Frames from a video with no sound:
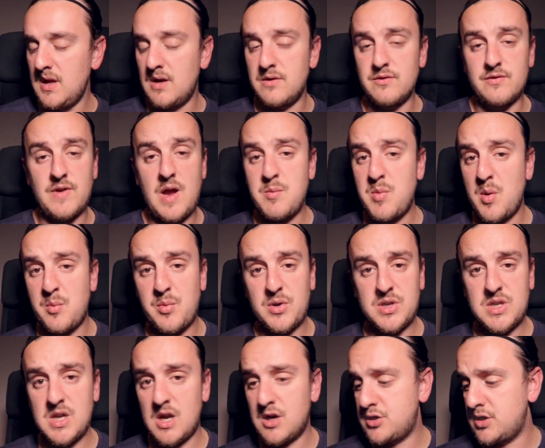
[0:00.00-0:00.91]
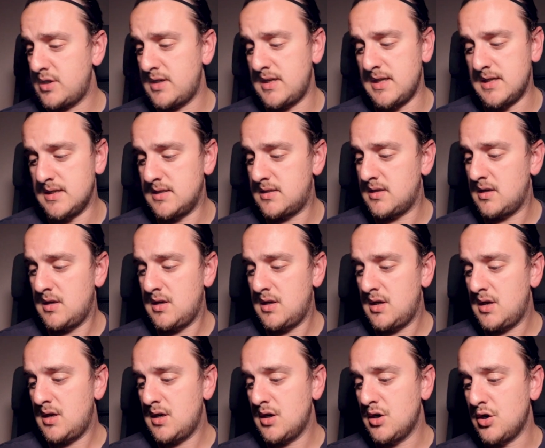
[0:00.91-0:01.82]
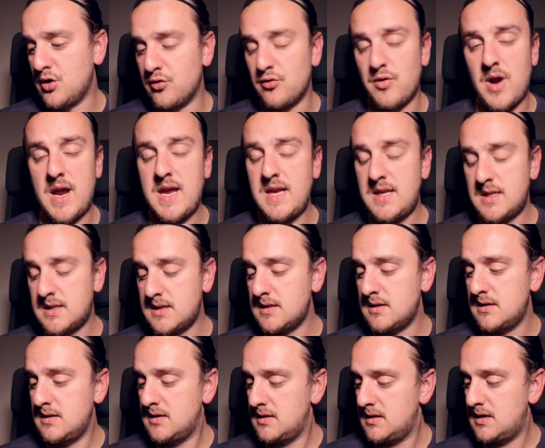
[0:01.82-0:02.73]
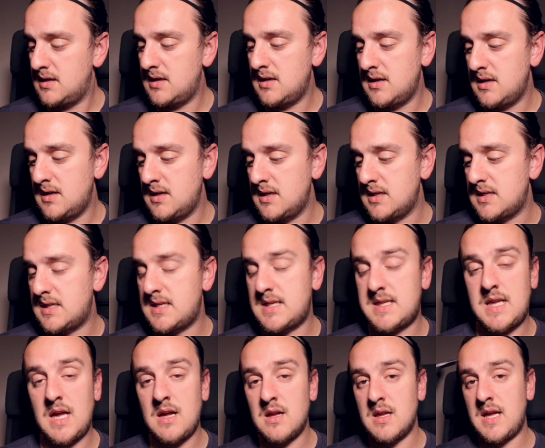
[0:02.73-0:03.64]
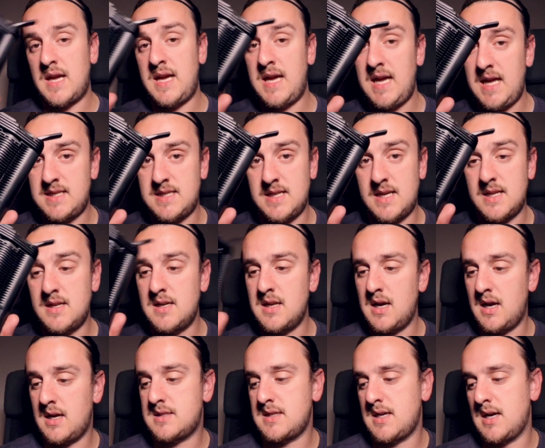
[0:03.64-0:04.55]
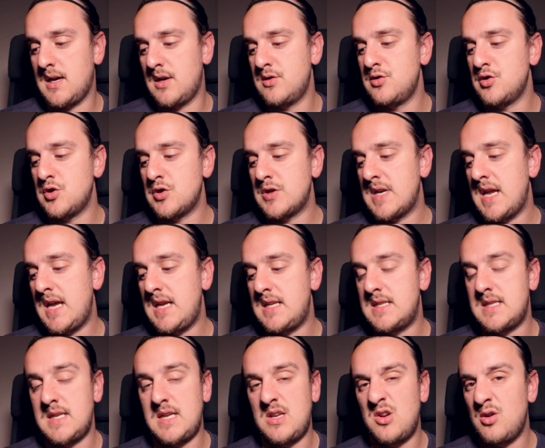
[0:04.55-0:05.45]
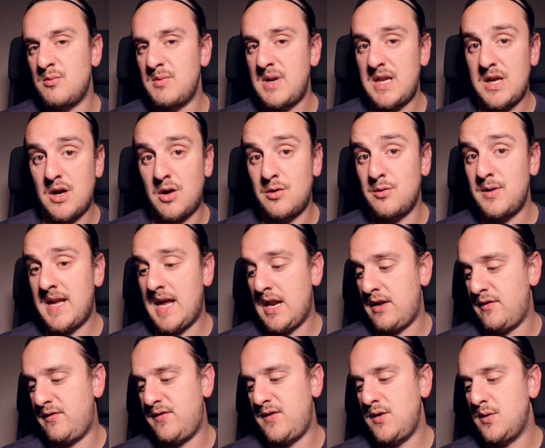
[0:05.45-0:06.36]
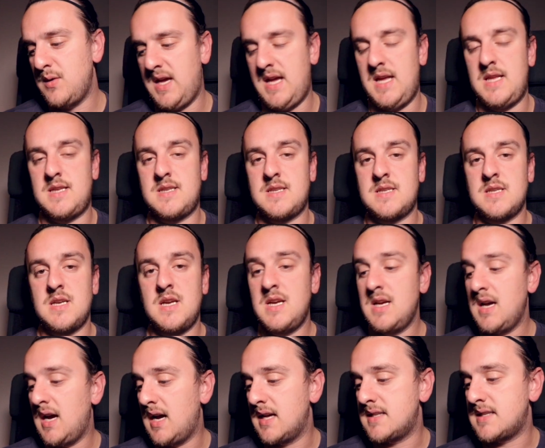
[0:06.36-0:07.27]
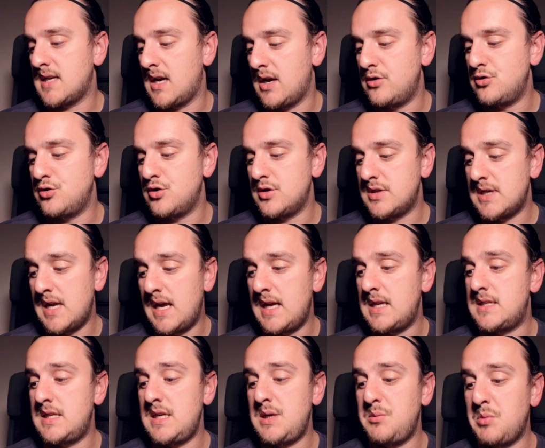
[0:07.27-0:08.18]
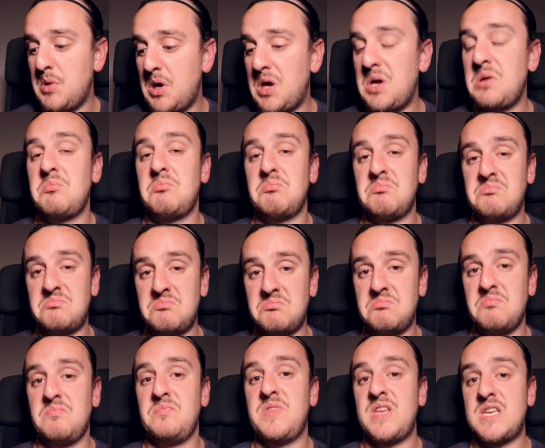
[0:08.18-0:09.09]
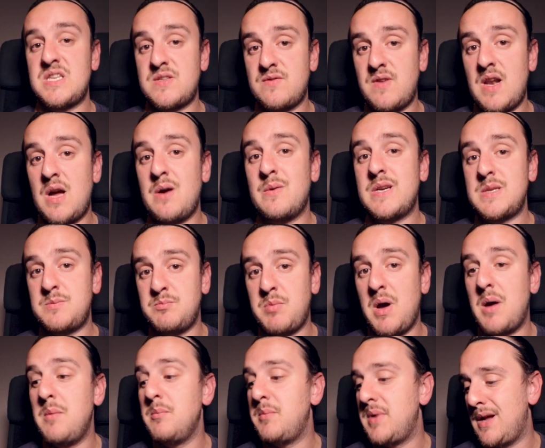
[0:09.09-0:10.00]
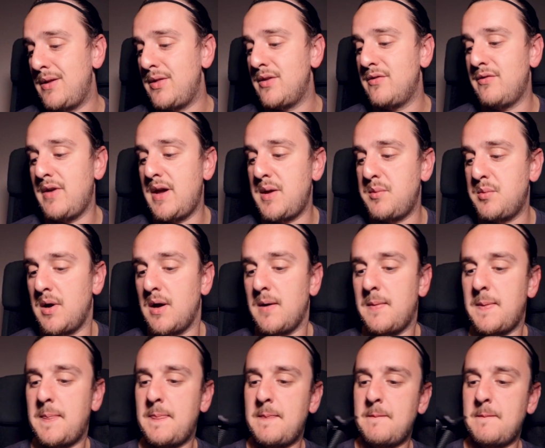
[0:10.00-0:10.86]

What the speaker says: Vapor production is great. Still hitting at 180. Normally I only get a few hits at 180, but this flower is pumping out the vapor.